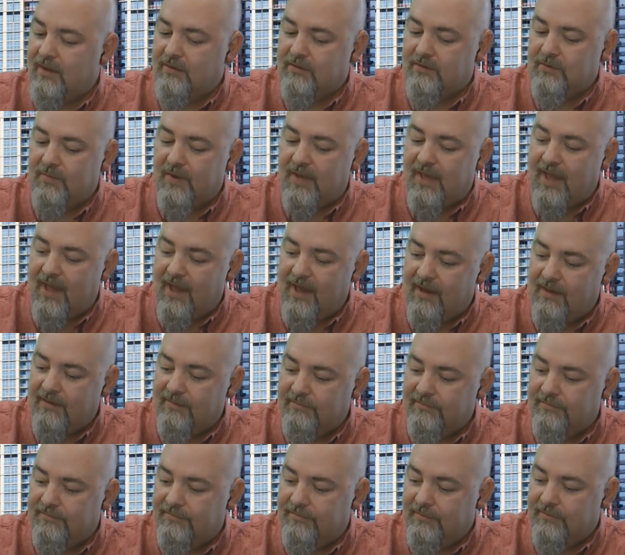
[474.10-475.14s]
Do we
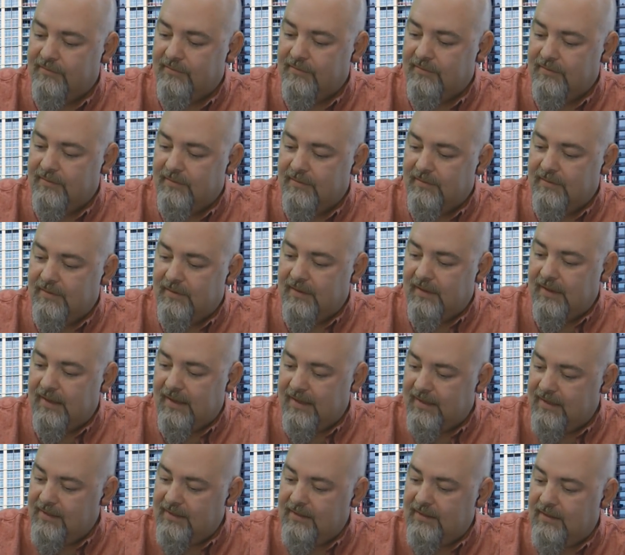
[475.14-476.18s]
have
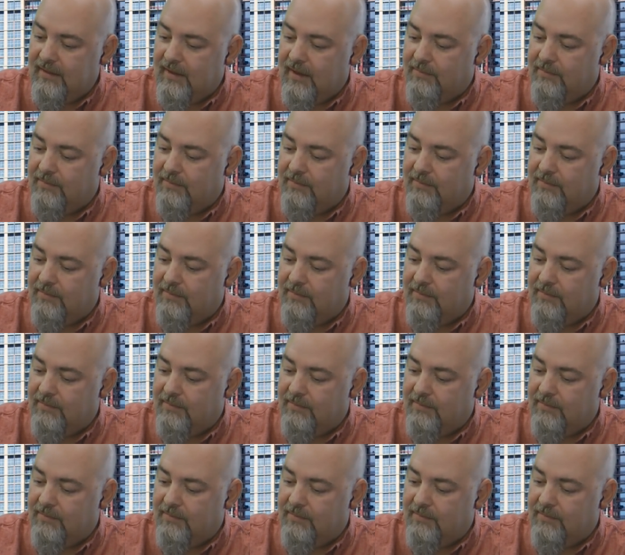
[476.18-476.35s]
any,